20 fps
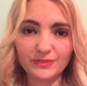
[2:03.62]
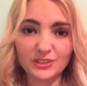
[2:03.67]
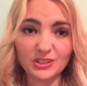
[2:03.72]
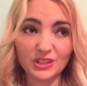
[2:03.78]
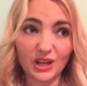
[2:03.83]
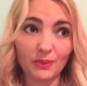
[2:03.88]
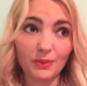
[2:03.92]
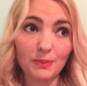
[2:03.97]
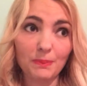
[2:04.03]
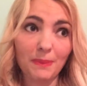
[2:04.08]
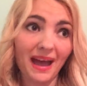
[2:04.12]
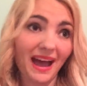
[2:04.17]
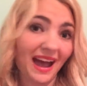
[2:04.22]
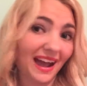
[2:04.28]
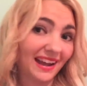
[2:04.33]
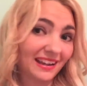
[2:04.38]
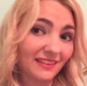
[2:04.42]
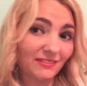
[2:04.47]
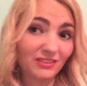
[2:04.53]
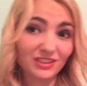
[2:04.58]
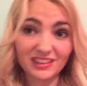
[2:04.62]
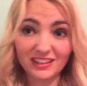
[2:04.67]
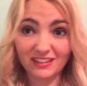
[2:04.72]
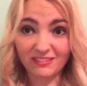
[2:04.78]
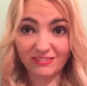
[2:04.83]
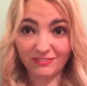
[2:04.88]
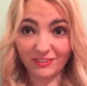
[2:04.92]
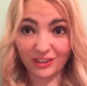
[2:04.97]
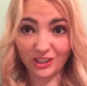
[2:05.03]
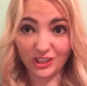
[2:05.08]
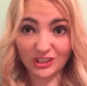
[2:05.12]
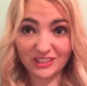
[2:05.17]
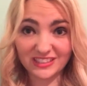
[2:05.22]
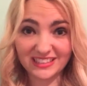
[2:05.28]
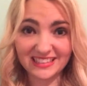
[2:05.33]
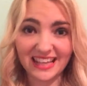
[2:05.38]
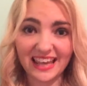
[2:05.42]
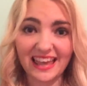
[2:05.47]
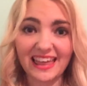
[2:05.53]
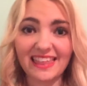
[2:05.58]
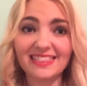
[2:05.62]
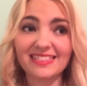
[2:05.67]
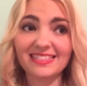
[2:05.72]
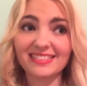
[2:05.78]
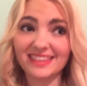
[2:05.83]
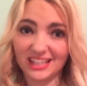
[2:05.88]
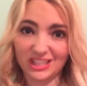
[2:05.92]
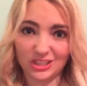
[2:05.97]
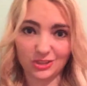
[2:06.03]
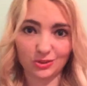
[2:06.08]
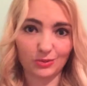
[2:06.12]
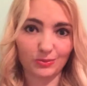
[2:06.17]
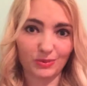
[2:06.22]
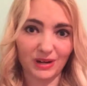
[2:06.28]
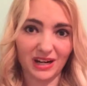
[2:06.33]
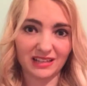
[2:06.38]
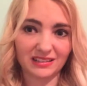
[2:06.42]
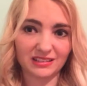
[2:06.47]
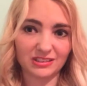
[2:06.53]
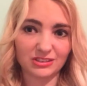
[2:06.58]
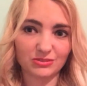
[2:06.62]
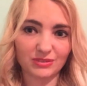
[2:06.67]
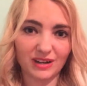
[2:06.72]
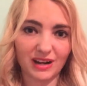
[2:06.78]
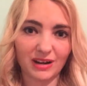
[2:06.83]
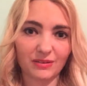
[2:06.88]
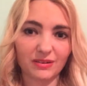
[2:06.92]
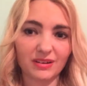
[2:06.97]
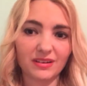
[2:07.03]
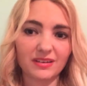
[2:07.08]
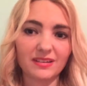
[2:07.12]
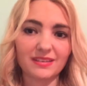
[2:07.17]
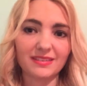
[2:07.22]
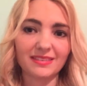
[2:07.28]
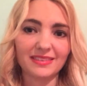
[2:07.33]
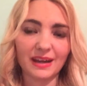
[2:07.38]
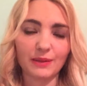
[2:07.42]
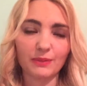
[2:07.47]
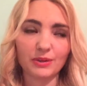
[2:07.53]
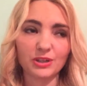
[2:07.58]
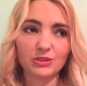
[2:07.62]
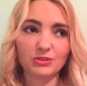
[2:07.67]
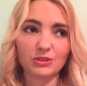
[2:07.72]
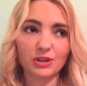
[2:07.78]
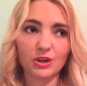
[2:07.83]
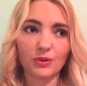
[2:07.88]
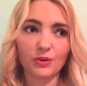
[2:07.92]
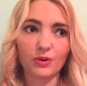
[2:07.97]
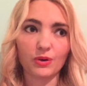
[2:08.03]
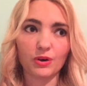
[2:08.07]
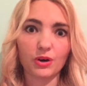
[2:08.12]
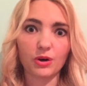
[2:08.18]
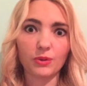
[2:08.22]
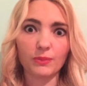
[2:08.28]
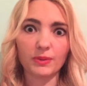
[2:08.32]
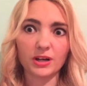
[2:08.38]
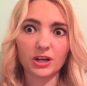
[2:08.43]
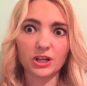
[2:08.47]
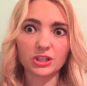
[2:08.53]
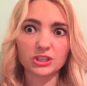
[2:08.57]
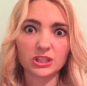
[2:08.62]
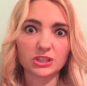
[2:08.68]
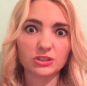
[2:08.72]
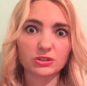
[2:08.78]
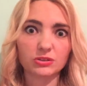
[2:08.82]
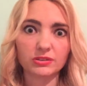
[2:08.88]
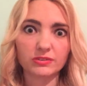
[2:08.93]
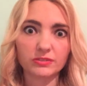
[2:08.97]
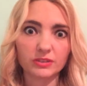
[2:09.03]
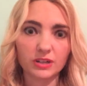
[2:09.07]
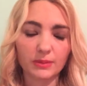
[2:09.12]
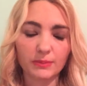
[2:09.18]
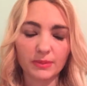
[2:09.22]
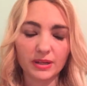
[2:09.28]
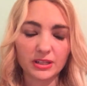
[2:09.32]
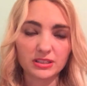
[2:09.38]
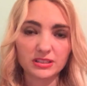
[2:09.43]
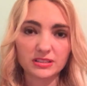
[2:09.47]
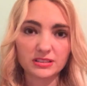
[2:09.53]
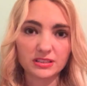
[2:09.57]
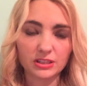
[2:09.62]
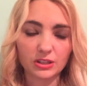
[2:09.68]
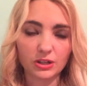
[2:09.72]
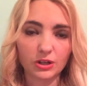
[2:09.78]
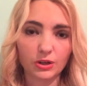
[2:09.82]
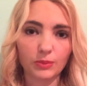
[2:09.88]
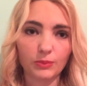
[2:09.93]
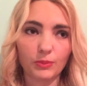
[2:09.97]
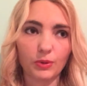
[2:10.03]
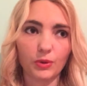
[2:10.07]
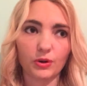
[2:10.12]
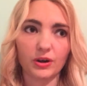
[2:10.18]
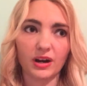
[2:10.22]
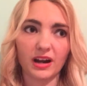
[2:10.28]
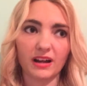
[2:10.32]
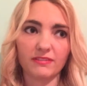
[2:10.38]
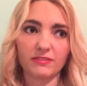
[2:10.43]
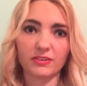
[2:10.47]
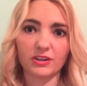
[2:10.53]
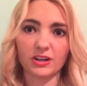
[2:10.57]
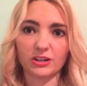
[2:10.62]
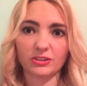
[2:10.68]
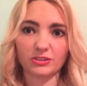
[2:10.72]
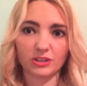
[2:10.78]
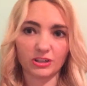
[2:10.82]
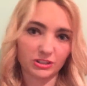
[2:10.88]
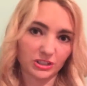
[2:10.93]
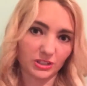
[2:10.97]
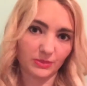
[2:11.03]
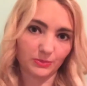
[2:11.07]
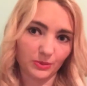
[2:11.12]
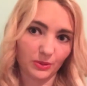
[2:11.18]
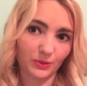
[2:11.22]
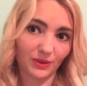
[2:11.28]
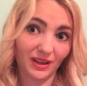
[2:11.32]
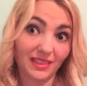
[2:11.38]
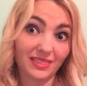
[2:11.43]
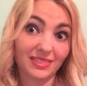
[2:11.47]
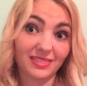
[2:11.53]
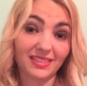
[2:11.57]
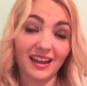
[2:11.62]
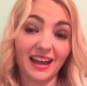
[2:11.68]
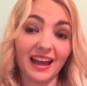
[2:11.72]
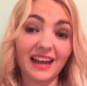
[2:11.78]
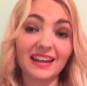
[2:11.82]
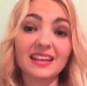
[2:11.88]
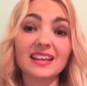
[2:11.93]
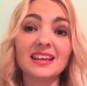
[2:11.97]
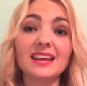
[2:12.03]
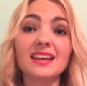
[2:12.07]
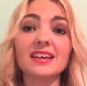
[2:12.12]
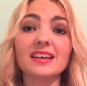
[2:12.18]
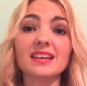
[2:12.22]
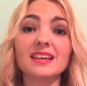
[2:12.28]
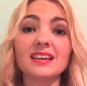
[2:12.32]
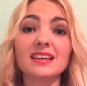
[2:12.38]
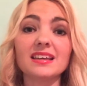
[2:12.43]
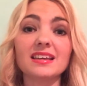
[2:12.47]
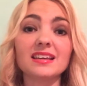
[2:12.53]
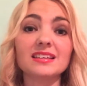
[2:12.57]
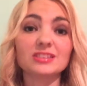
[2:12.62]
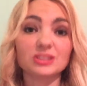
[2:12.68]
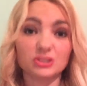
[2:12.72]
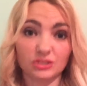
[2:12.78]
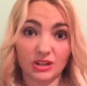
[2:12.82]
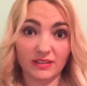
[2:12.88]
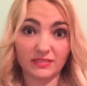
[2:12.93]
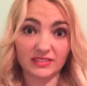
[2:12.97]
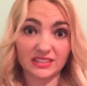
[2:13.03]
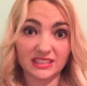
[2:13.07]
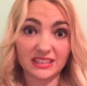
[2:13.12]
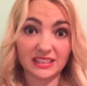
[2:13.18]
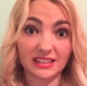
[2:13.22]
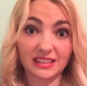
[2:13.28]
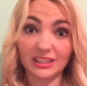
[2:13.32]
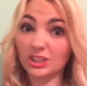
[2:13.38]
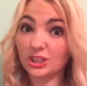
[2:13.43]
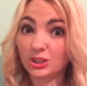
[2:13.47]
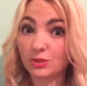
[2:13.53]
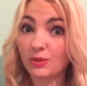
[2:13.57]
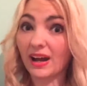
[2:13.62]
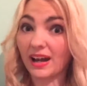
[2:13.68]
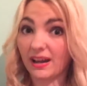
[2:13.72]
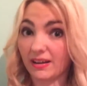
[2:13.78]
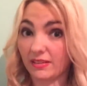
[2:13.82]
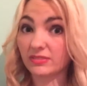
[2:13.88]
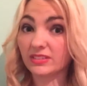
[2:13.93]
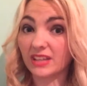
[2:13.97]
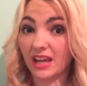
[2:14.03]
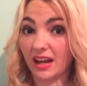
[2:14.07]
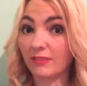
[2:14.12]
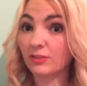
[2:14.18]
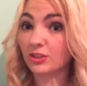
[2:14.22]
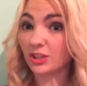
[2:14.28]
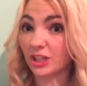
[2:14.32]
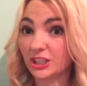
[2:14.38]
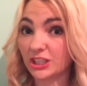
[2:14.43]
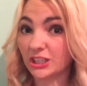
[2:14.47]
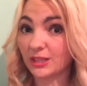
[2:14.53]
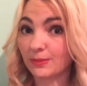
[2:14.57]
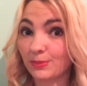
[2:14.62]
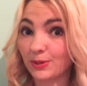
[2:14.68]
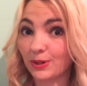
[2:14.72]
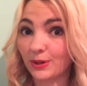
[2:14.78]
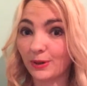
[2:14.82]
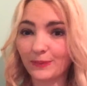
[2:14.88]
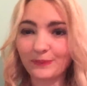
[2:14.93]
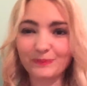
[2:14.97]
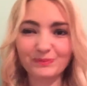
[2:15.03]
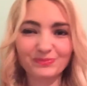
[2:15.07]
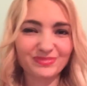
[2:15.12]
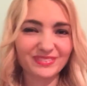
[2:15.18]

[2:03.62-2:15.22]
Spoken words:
So I would pack everything first and then do a practice round. That way you know, oh my gosh, I totally forgot my teasing comb, or I forgot dry shampoo, and that is a travesty. Like, you have to have dry shampoo.